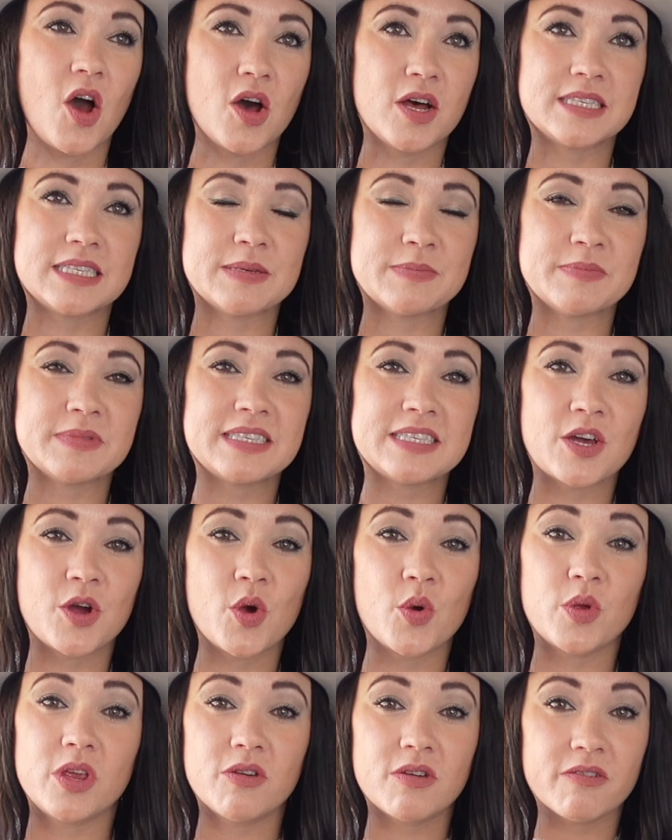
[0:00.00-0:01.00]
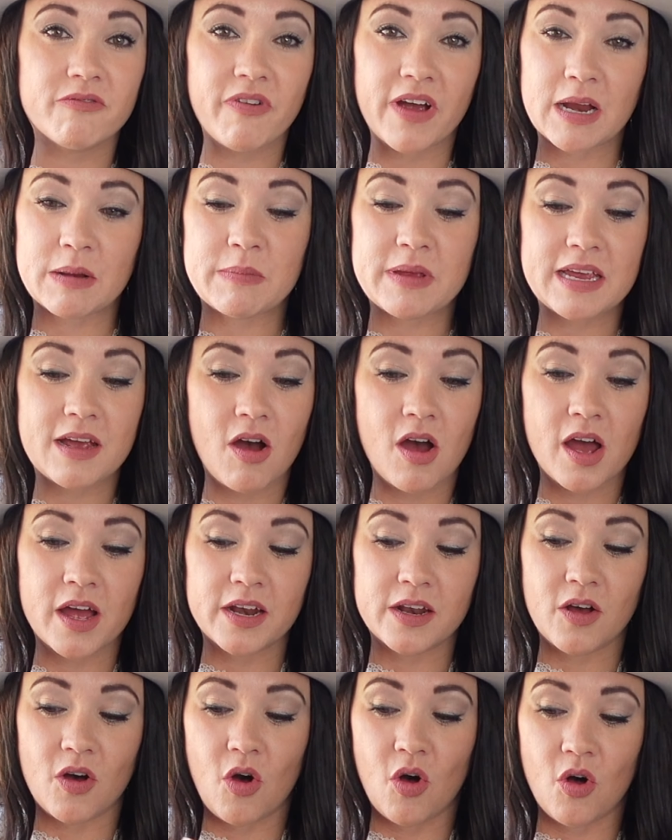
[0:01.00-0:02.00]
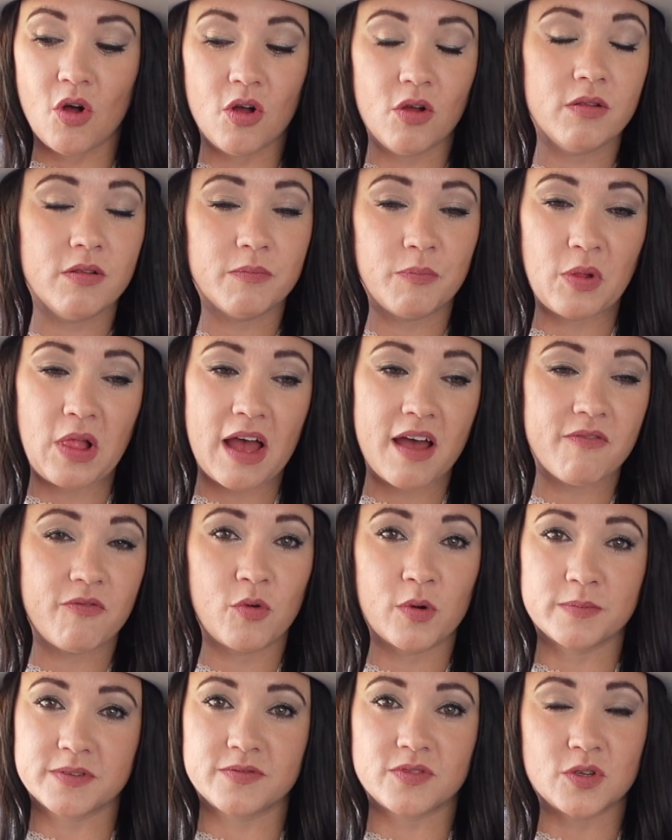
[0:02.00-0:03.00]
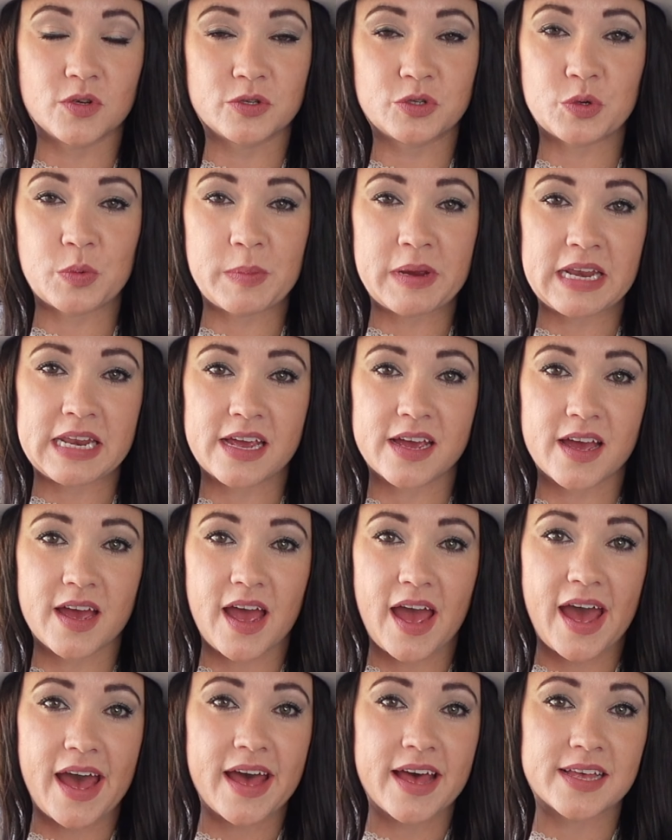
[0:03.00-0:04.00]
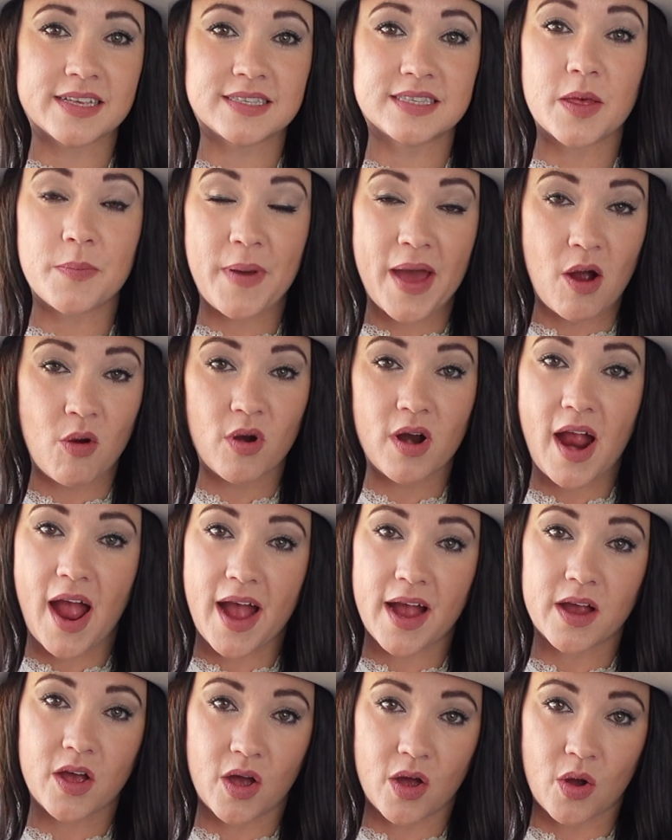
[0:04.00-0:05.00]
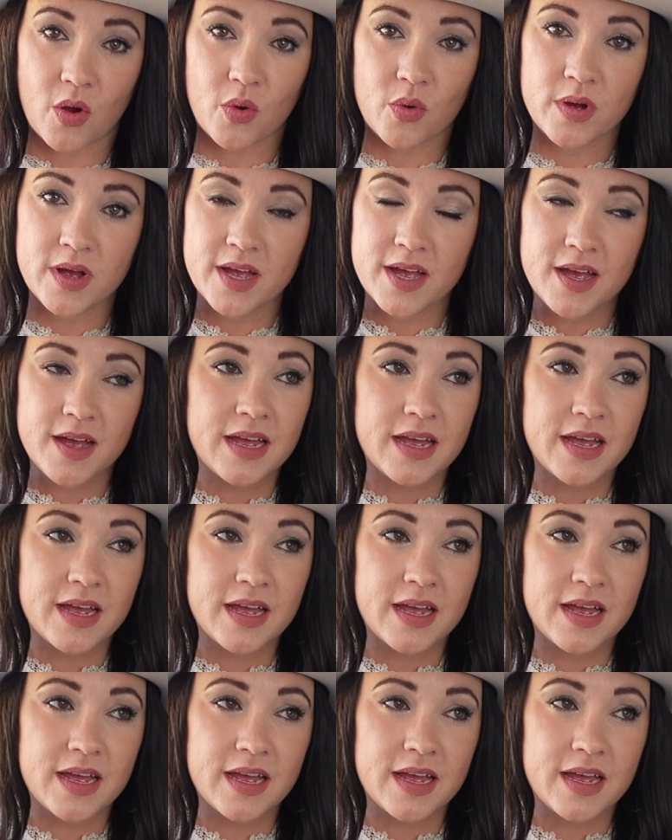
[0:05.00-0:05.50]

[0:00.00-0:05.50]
Awesome. So you can find me on all platforms of social media as the Power Hack Co.